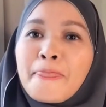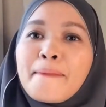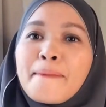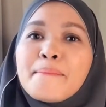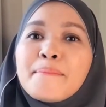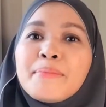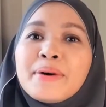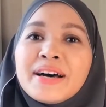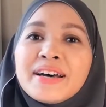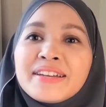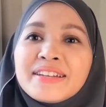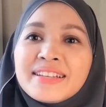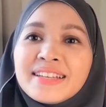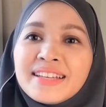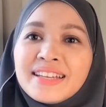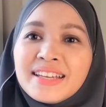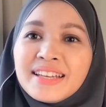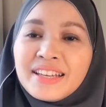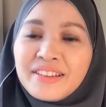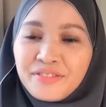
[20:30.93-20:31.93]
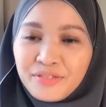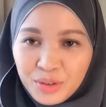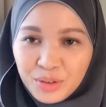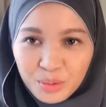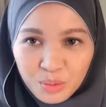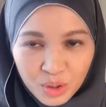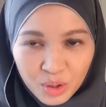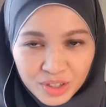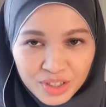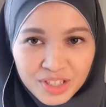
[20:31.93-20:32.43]
But if you
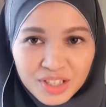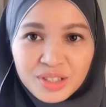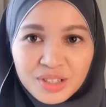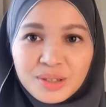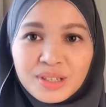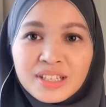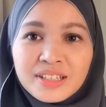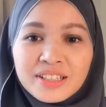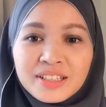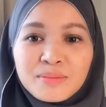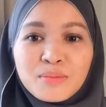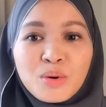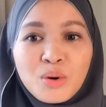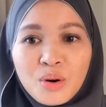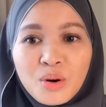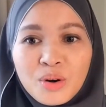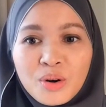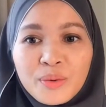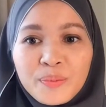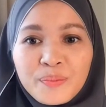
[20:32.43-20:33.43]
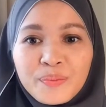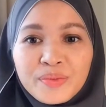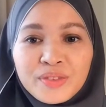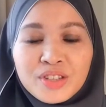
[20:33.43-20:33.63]
want to learn more,